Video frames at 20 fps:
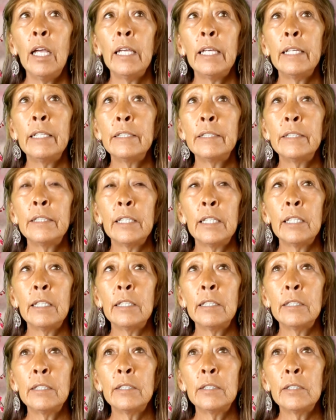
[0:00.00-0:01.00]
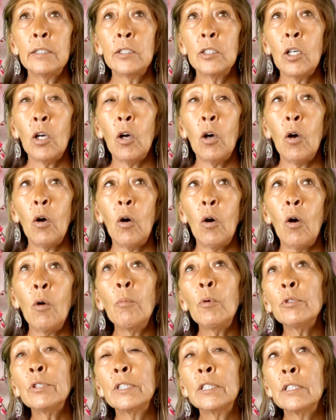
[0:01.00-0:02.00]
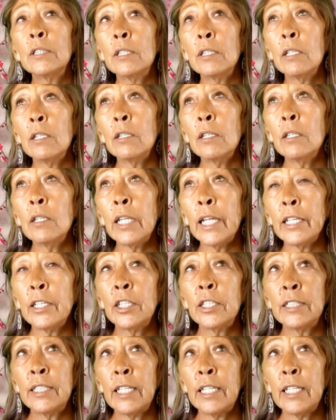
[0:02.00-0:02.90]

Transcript: is almost like the